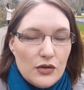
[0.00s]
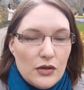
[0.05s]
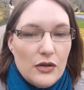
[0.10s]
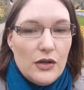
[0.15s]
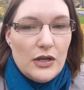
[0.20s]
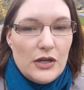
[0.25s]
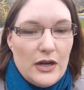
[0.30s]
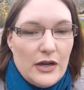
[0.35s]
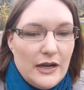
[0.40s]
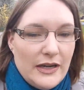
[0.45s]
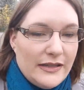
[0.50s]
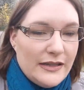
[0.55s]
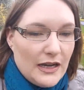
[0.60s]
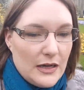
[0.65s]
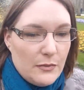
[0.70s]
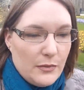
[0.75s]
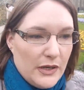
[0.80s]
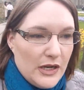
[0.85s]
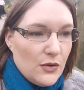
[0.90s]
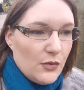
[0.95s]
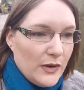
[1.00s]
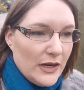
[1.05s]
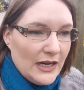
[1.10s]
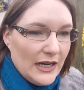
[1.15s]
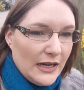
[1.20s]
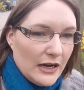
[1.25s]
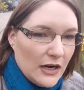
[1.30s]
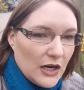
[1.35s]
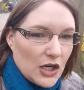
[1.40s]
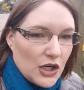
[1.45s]
you know, it can be
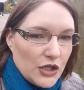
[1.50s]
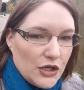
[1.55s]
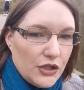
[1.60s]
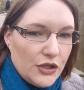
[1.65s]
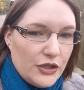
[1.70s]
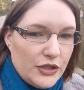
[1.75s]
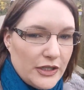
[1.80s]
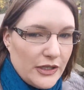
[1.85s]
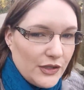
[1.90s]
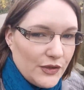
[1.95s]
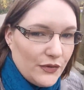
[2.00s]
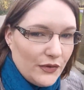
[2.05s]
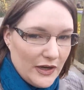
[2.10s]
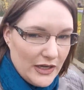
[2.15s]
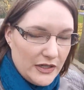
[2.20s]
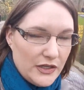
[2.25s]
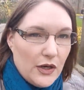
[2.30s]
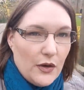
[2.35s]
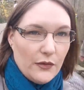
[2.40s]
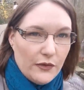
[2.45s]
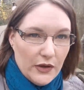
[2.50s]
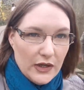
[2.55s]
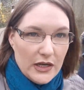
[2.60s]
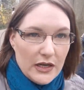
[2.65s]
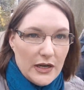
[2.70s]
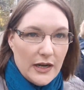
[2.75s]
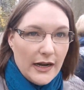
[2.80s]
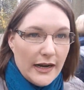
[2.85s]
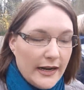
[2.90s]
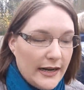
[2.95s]
really hard to just face your
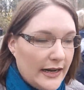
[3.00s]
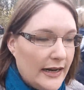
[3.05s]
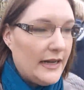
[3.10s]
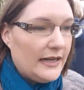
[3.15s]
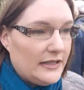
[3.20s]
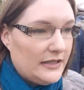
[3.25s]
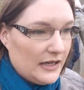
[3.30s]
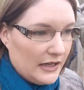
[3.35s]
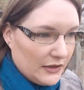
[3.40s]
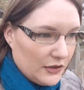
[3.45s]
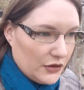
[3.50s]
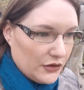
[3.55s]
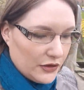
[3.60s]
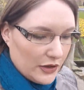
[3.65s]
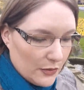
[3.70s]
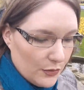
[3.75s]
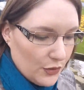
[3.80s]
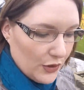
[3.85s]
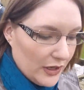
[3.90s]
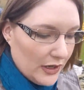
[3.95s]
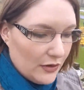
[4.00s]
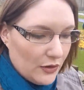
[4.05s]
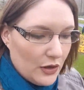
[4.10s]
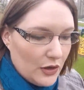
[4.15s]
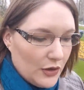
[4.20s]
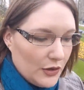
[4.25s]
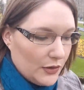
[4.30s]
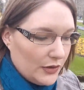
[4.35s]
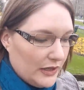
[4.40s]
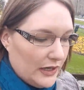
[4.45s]
fear and take the subway
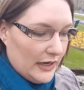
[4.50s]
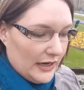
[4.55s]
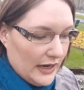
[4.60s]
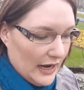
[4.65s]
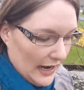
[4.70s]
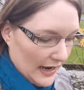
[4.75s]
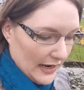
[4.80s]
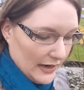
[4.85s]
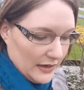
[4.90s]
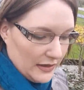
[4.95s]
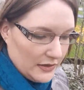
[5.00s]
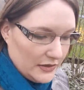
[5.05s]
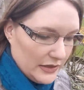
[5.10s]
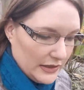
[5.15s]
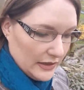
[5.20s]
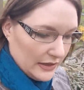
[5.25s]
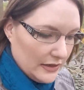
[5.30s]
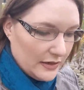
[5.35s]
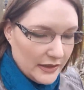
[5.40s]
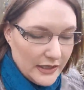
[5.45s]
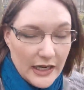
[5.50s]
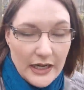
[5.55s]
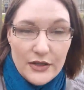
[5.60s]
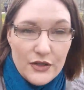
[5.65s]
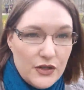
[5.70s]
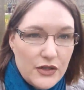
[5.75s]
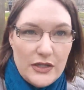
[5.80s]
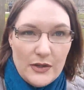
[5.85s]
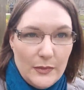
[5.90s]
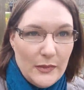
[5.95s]
alone and yeah,
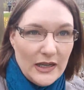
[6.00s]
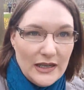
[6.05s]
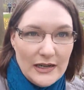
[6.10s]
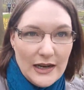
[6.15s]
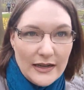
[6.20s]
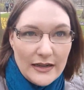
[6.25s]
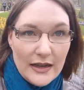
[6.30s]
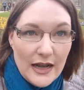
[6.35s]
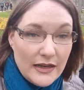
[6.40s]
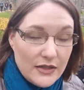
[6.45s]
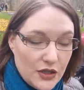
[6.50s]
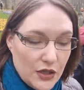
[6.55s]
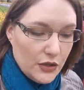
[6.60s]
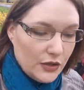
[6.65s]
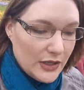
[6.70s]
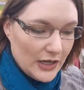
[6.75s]
do something like that.